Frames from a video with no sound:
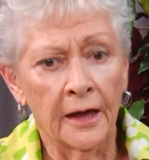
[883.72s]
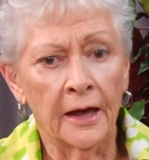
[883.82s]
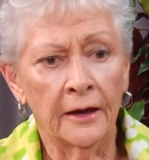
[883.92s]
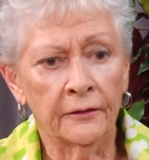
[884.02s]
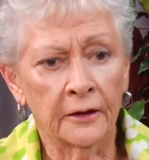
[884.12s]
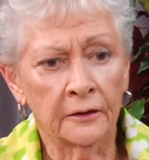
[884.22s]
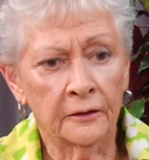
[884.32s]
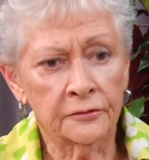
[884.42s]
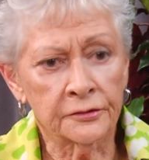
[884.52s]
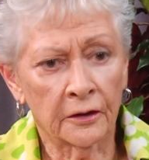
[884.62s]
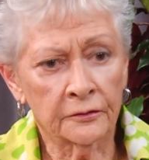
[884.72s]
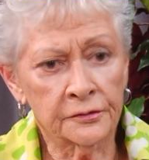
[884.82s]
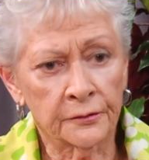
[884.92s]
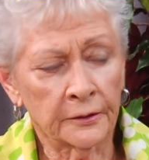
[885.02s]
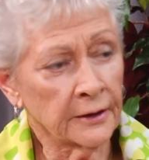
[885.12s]
And then there's
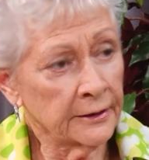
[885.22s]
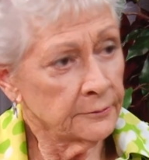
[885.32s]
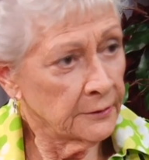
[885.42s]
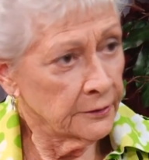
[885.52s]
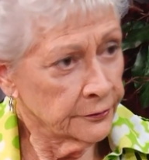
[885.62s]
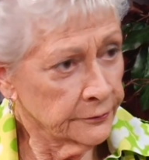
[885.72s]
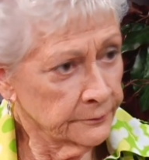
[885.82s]
also a light meter.